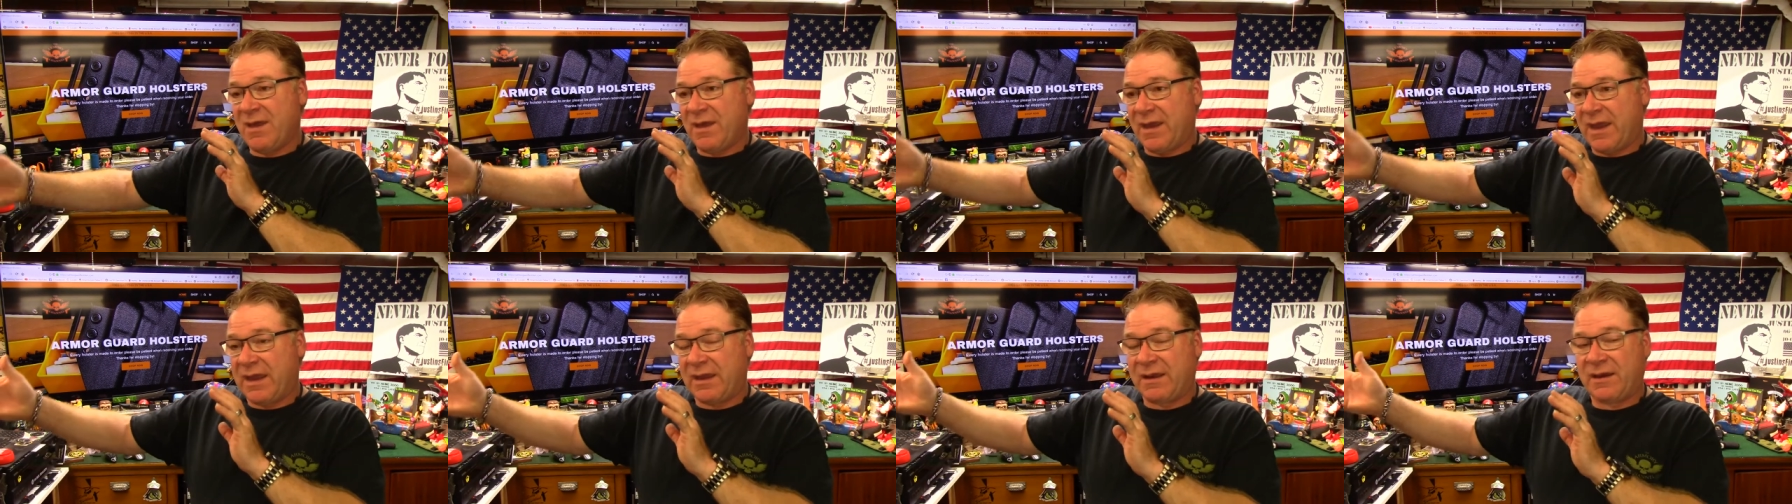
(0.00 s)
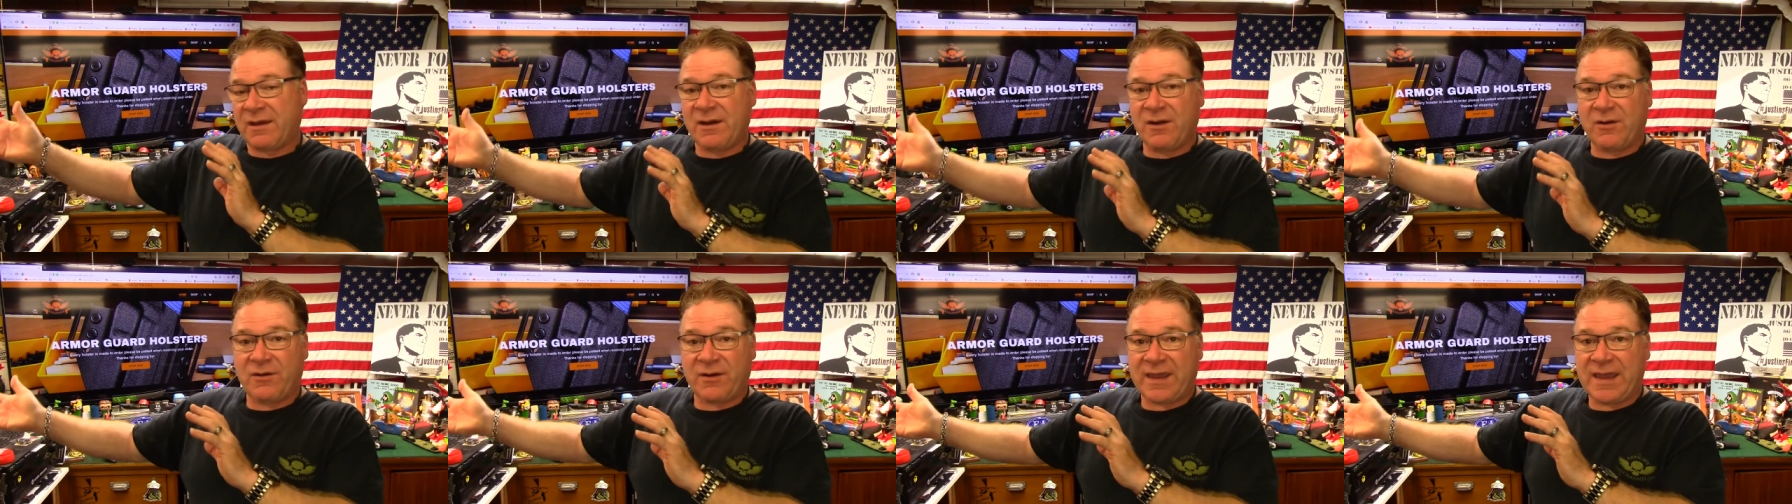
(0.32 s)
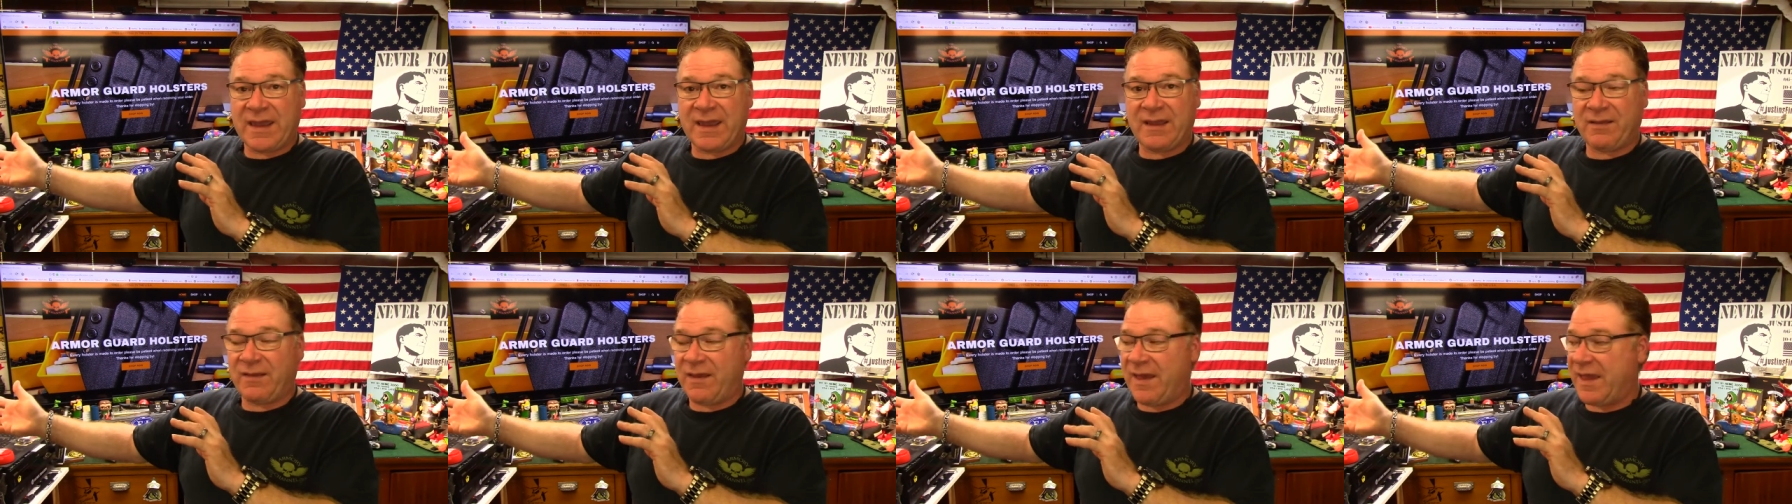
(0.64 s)
and go
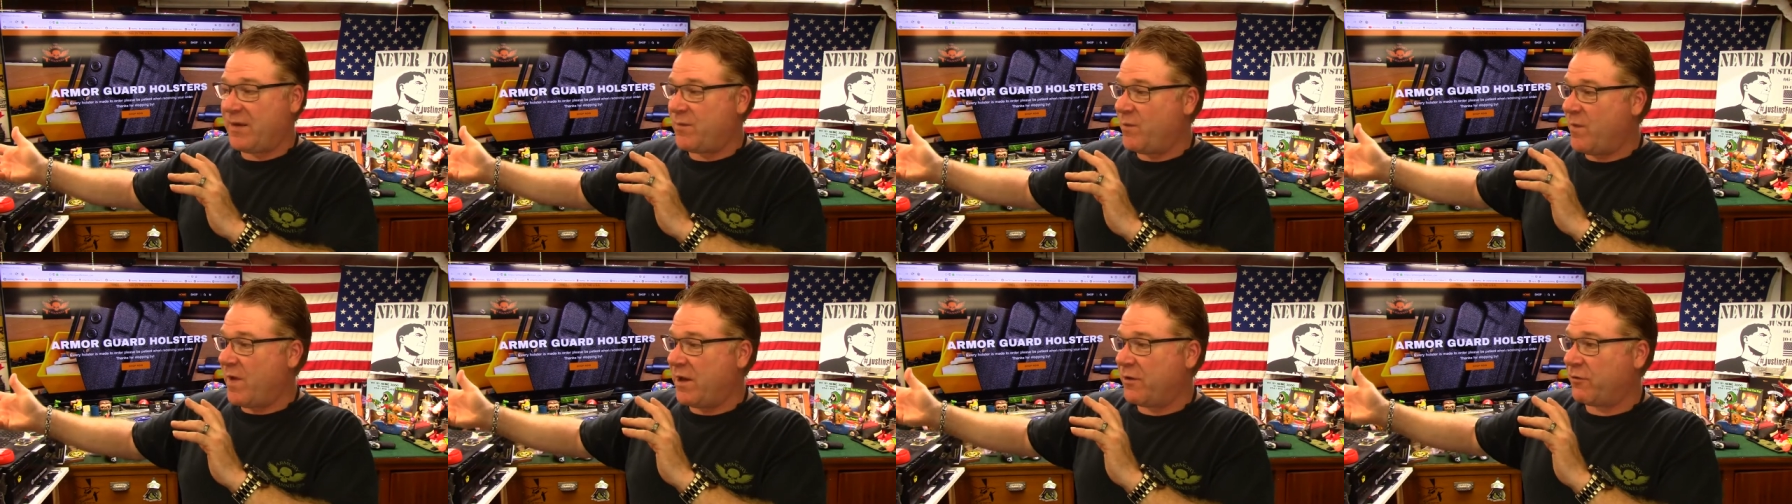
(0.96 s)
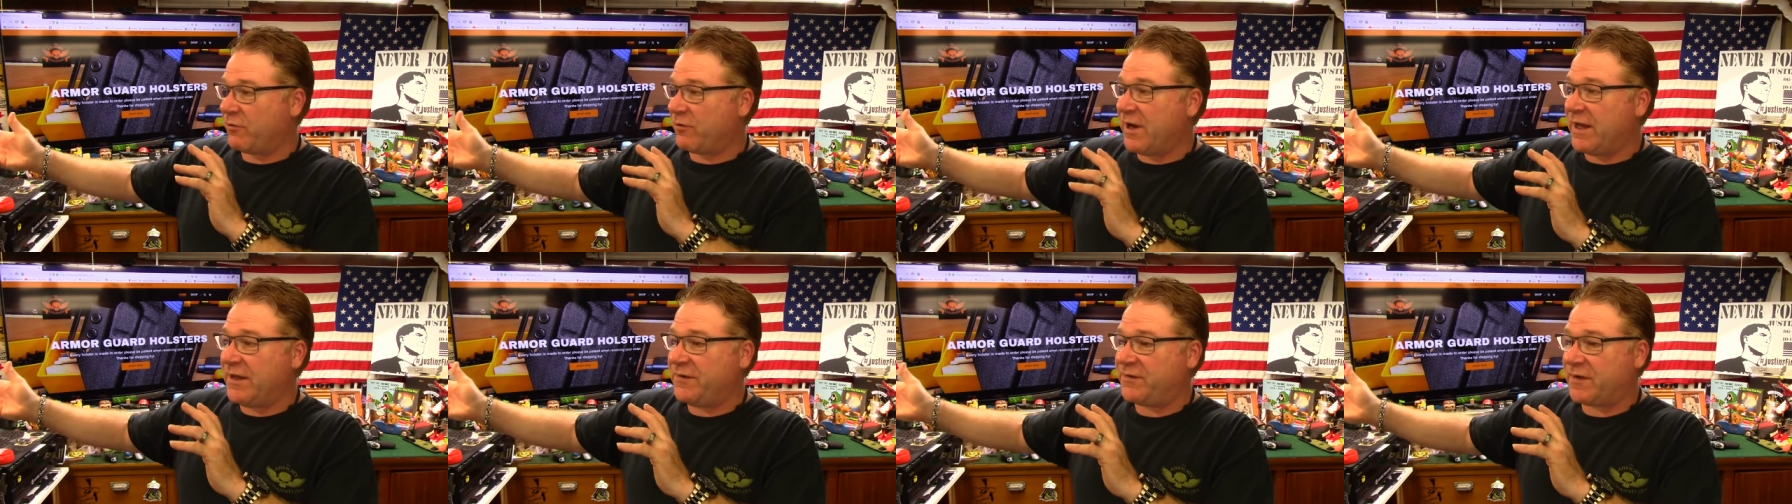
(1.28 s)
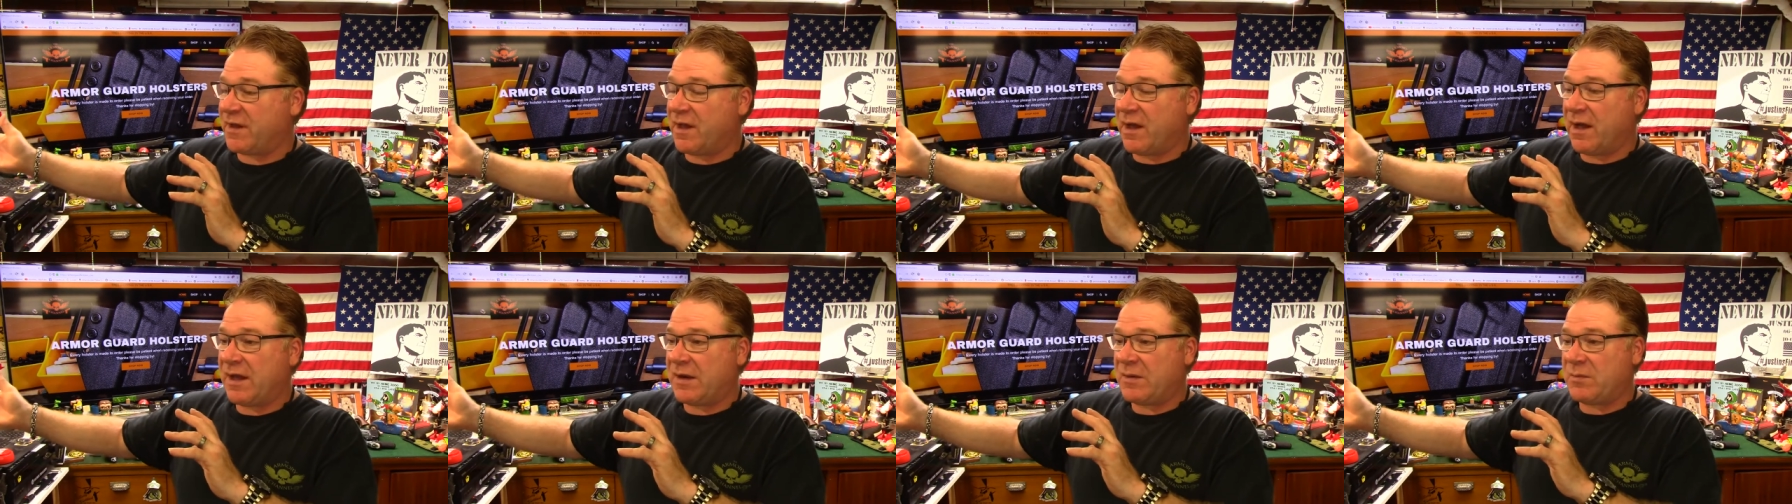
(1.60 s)
get like my
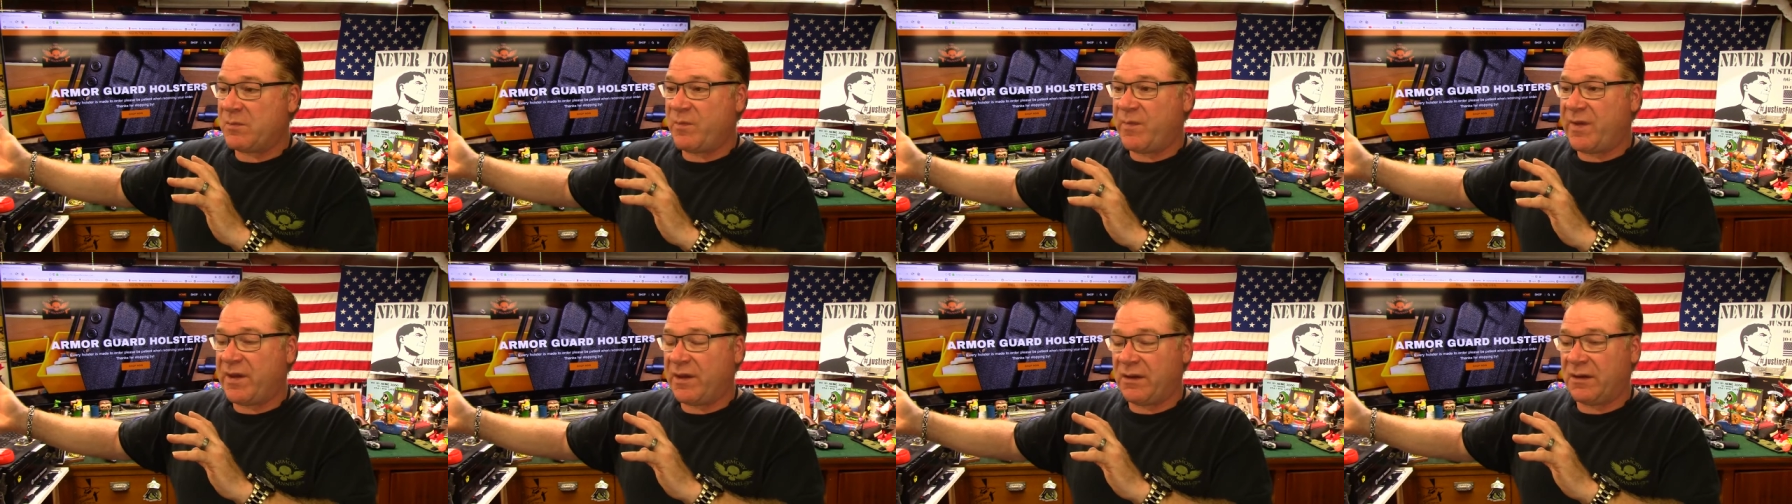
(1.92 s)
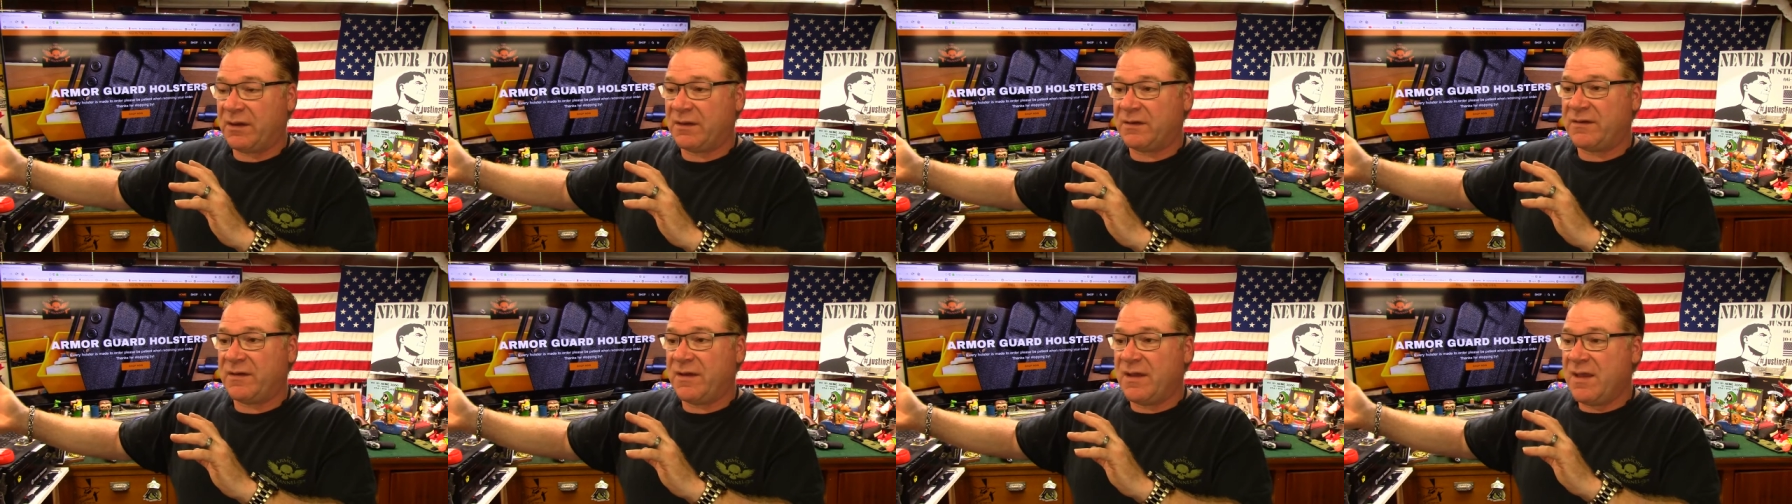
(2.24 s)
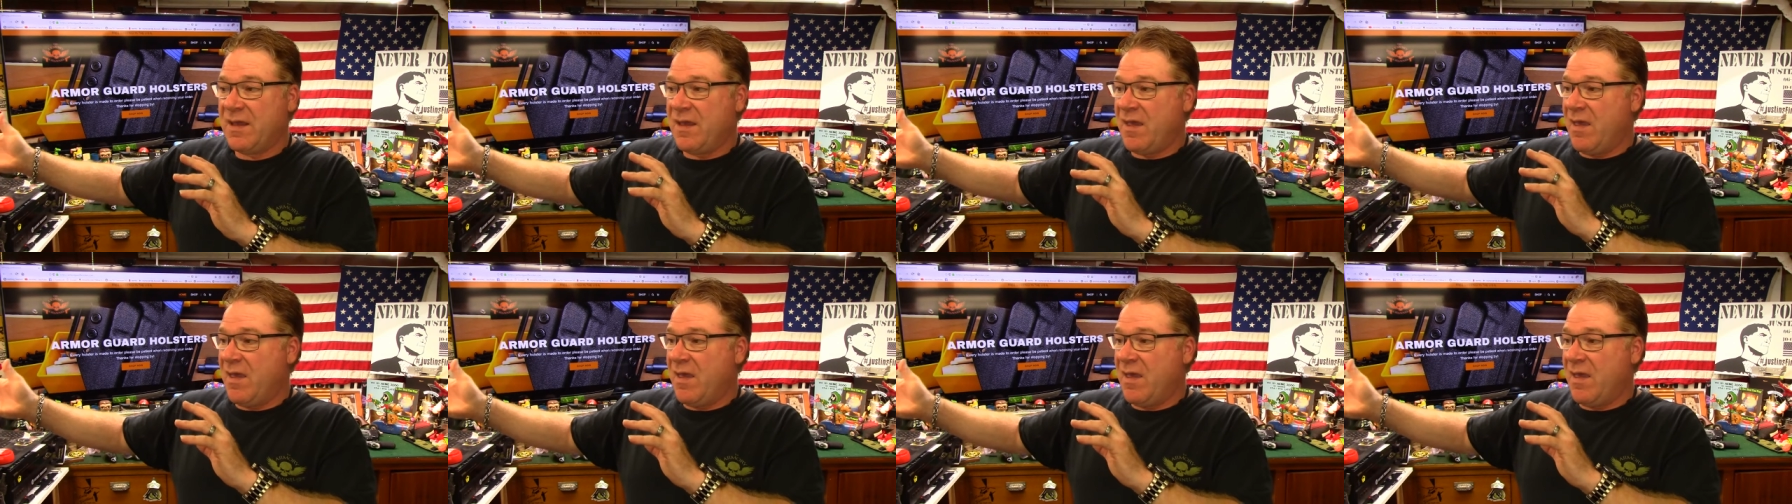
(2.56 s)
race gun build